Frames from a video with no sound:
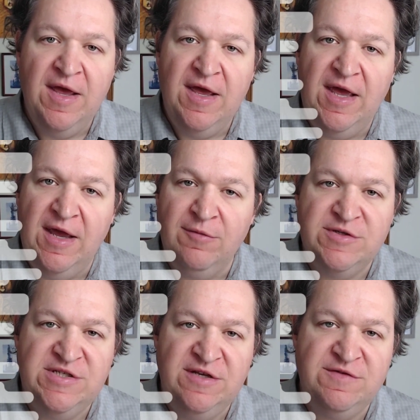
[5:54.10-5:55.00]
It
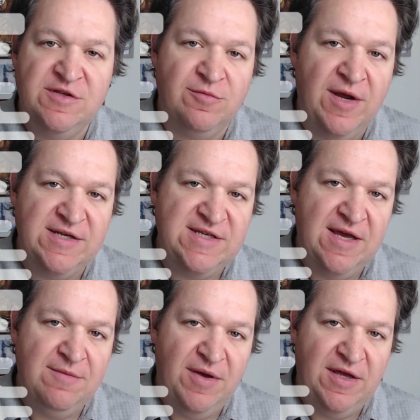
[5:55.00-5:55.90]
receives the ranked
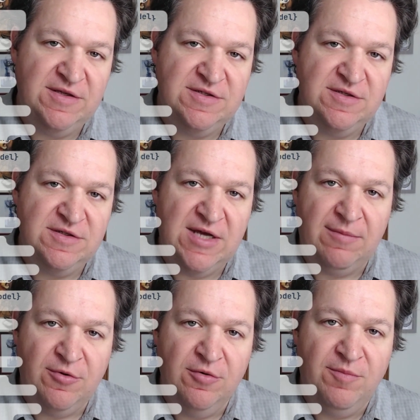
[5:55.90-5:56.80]
campaigns,
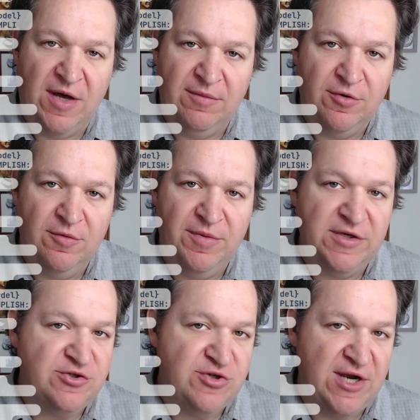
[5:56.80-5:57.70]
top group, bottom group,
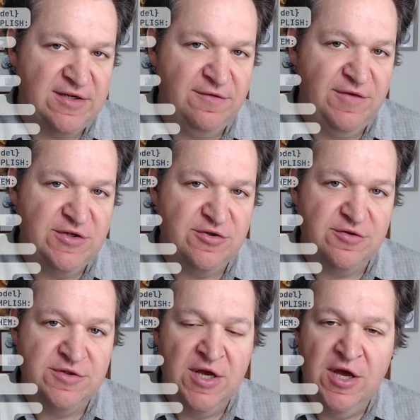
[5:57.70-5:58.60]
extracted
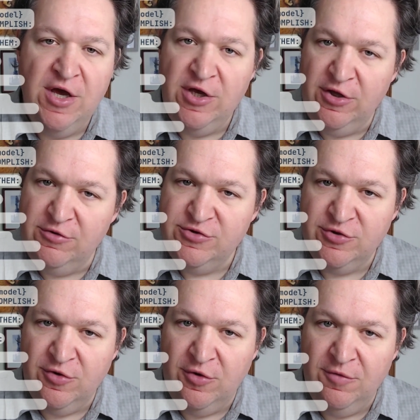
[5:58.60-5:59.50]
features, user
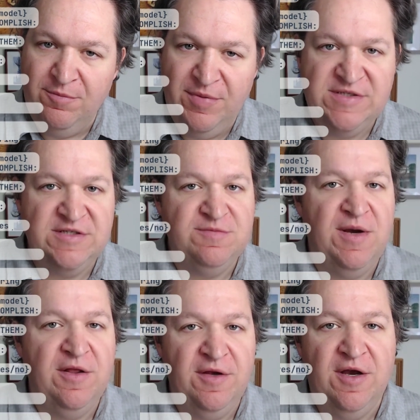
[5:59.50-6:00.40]
goal, business
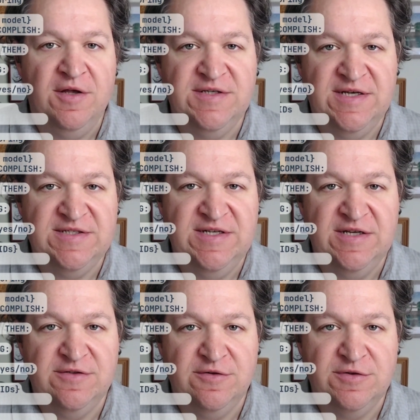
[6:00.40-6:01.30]
model, and context
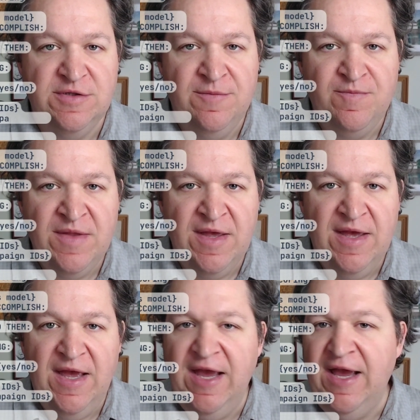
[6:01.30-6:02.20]
answers. It